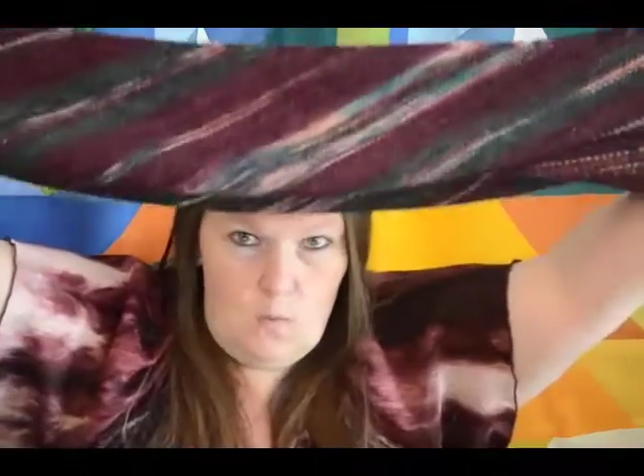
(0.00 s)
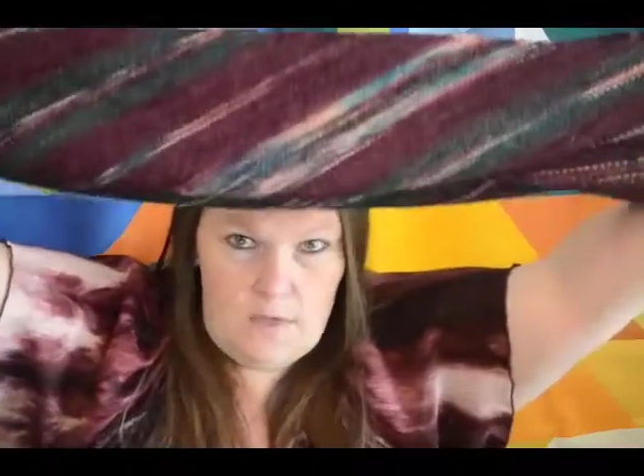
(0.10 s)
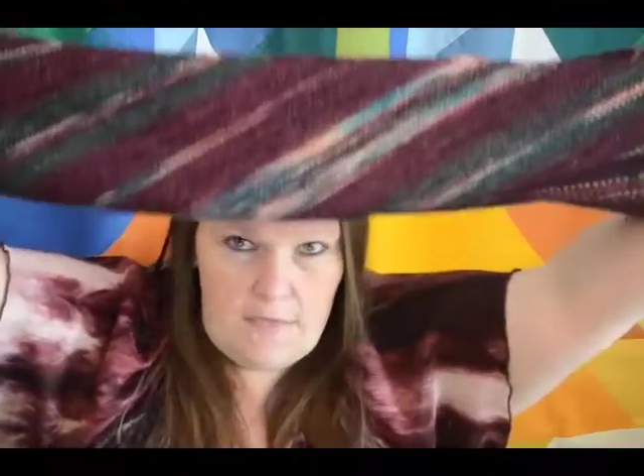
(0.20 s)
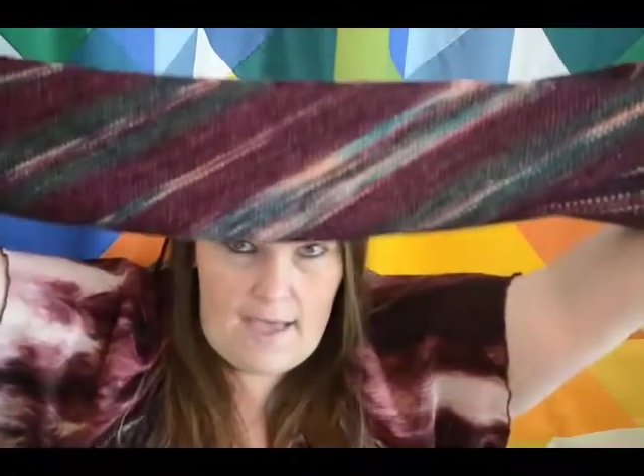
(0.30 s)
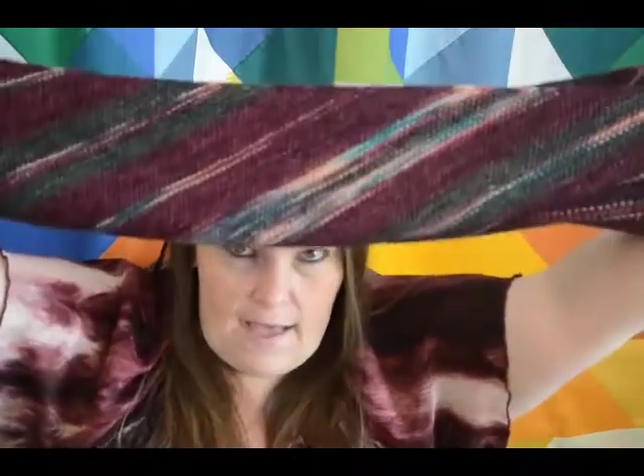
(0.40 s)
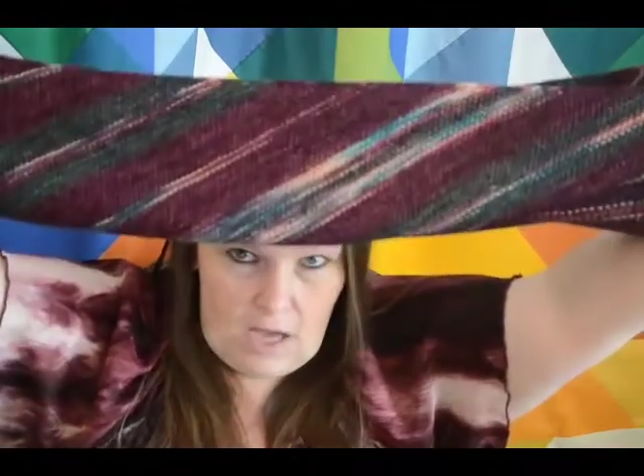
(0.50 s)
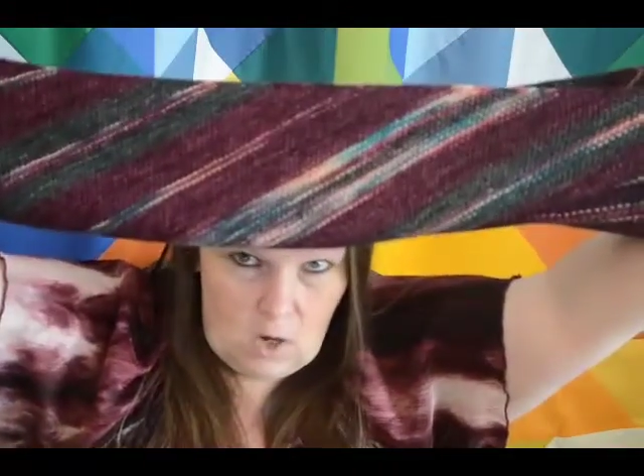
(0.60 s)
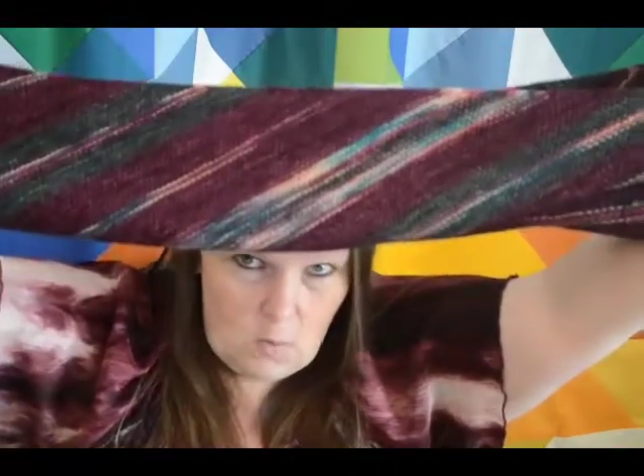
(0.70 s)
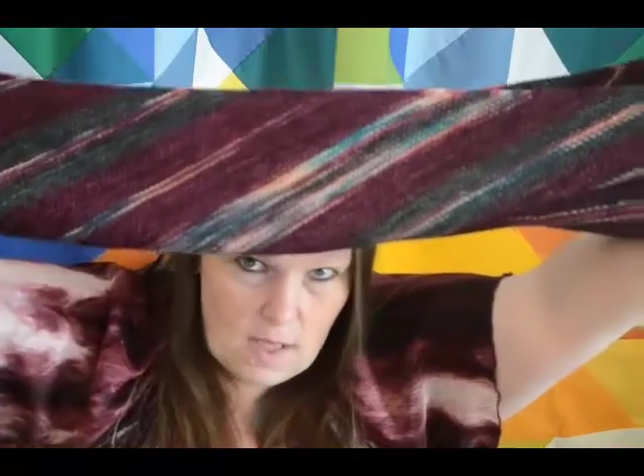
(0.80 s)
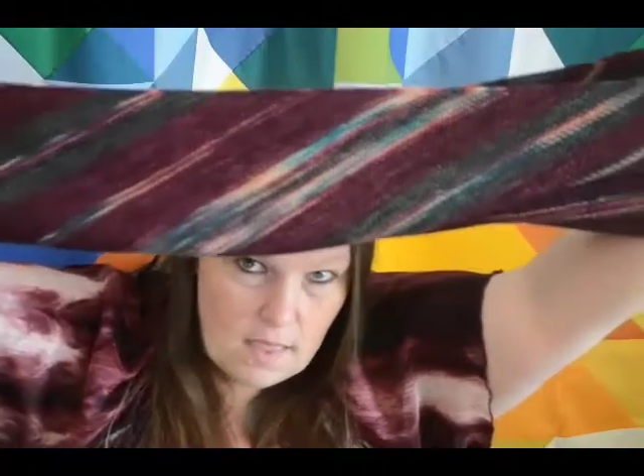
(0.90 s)
with
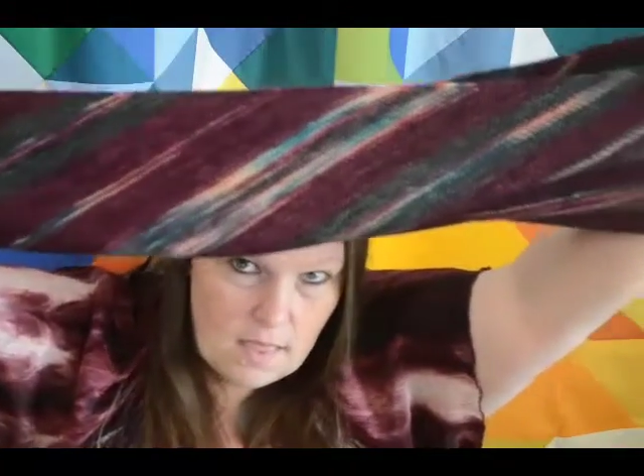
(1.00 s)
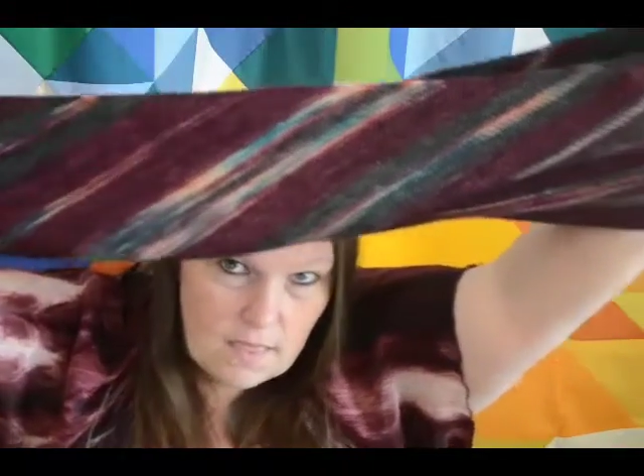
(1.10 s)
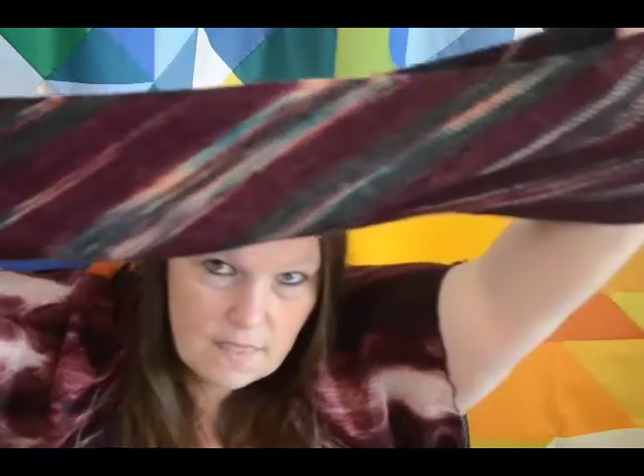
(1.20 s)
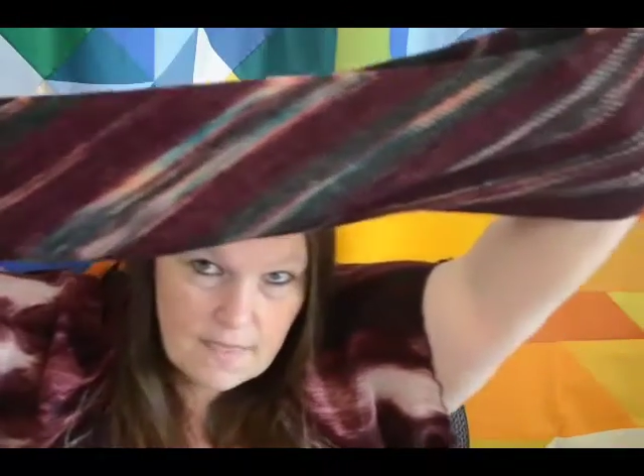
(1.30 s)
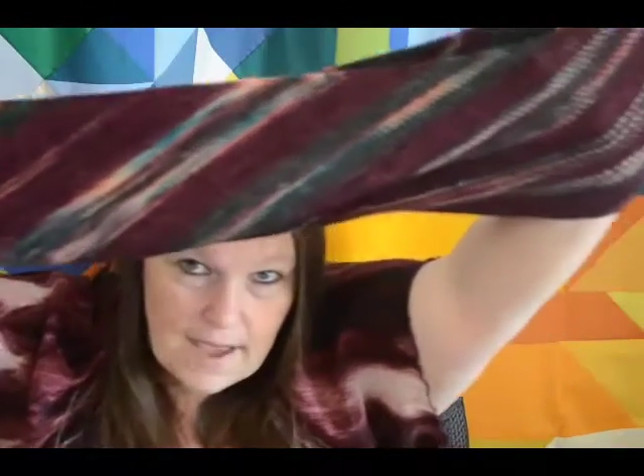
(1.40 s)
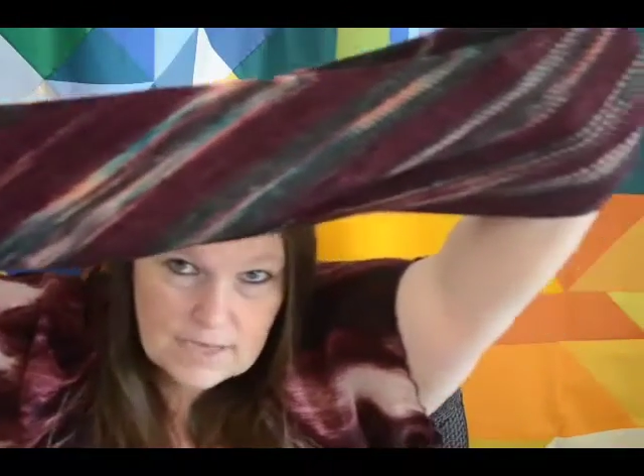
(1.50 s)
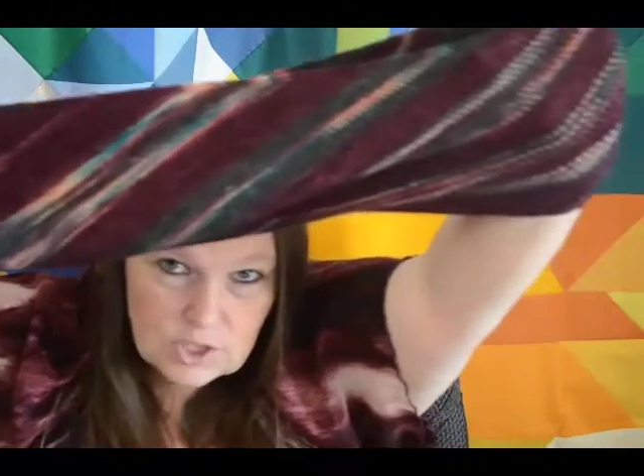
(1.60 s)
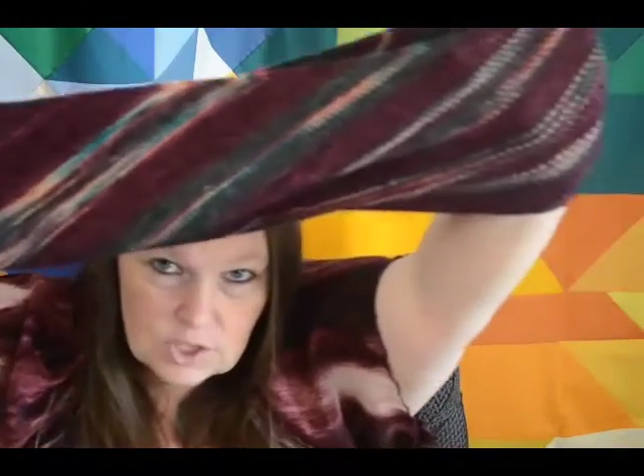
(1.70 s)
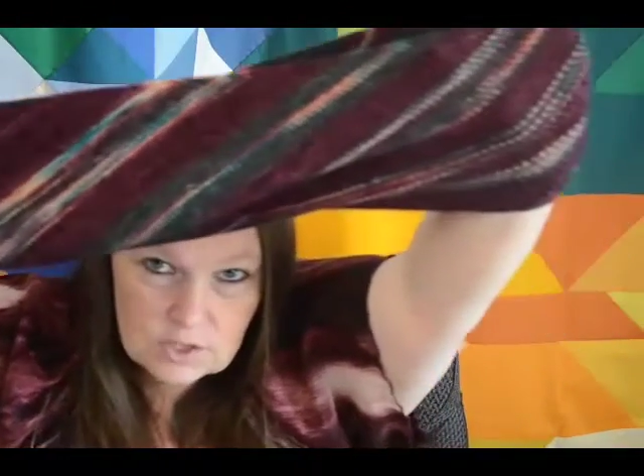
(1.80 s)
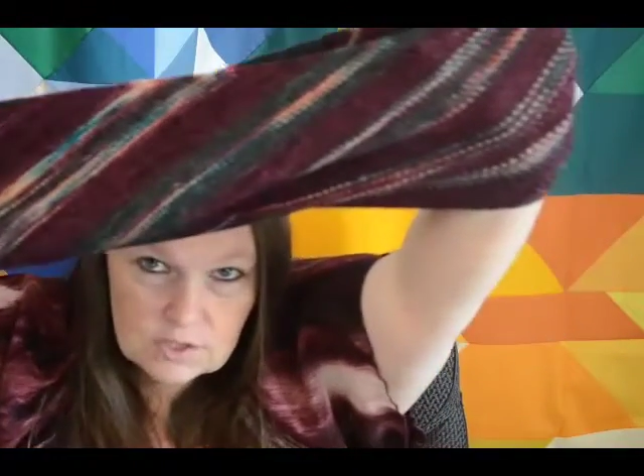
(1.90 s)
how that
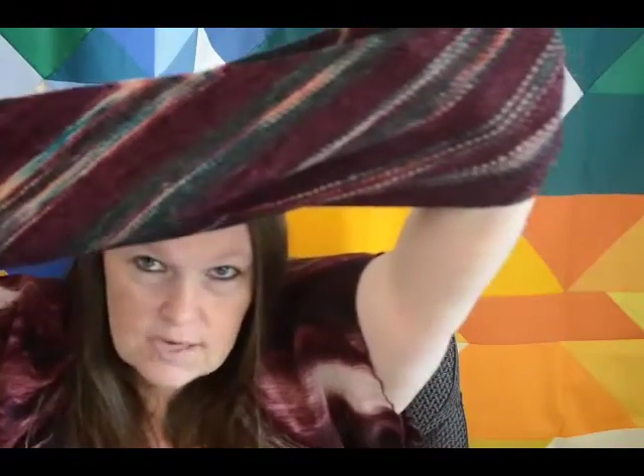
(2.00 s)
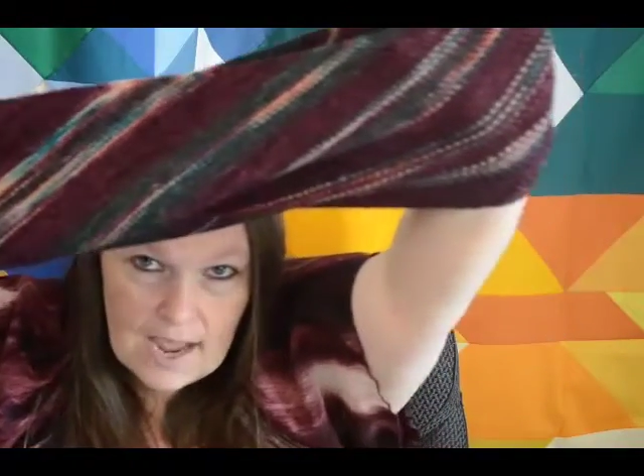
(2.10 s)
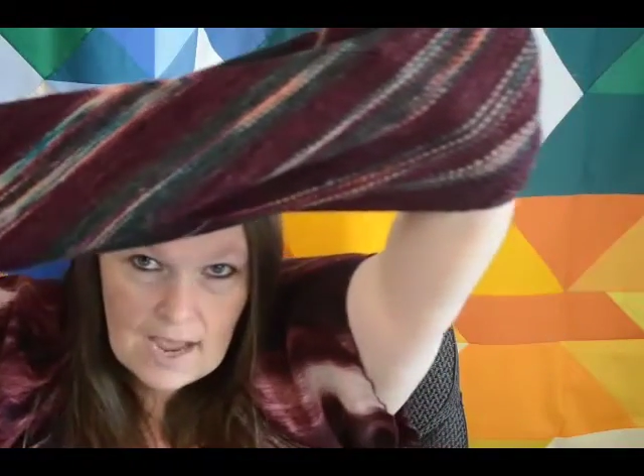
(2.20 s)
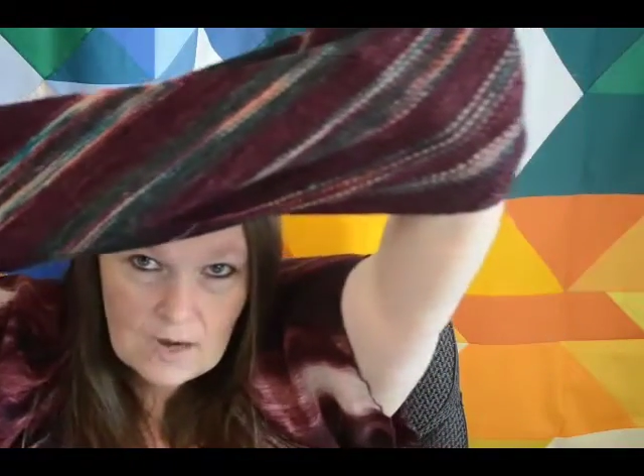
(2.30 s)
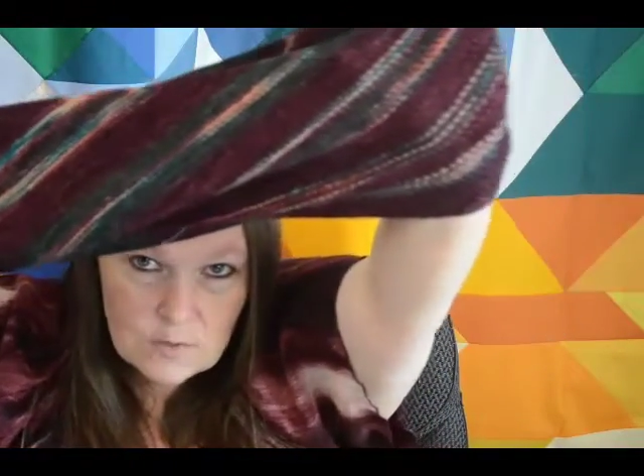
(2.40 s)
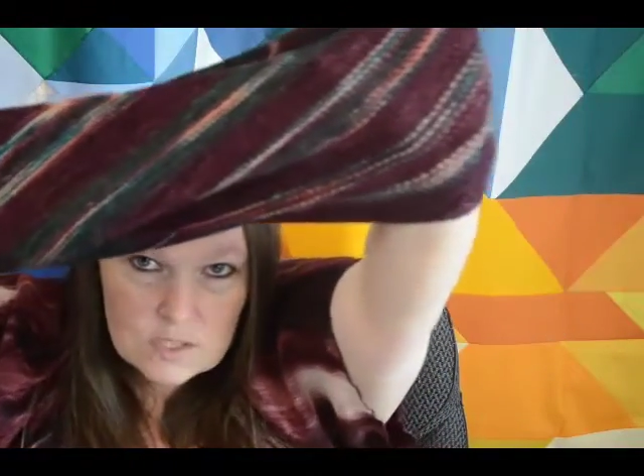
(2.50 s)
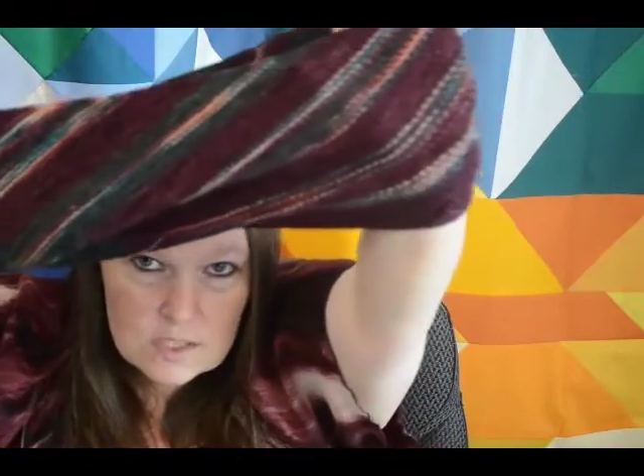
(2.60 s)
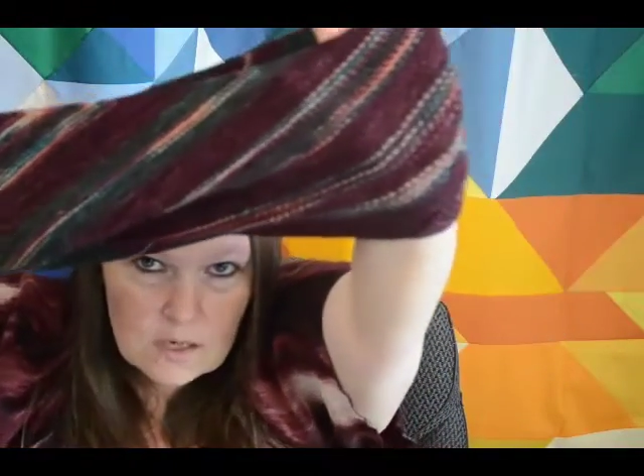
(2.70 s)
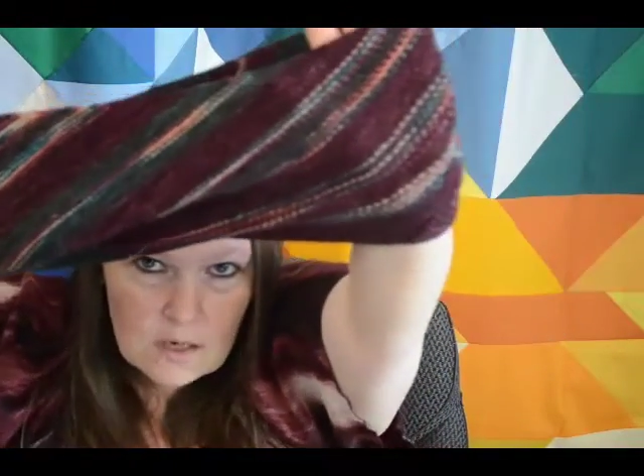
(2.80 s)
turned out.